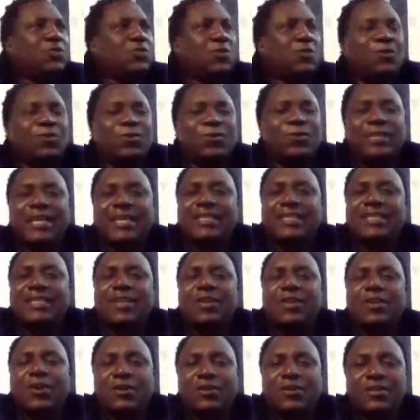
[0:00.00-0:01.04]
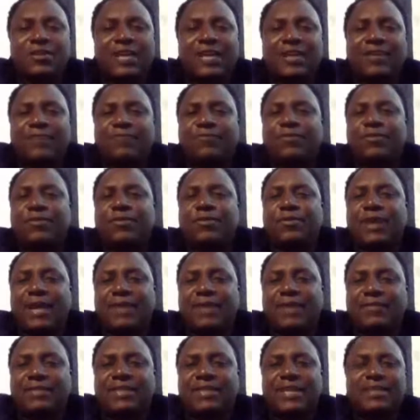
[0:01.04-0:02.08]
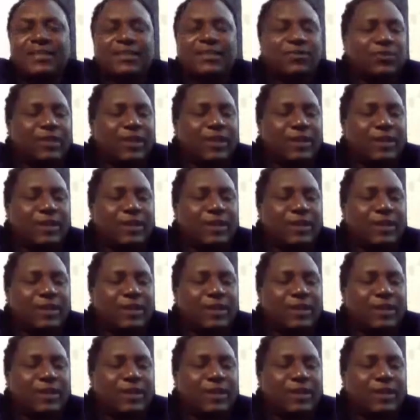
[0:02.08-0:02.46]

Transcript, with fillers: So there's a lot, and from advertising,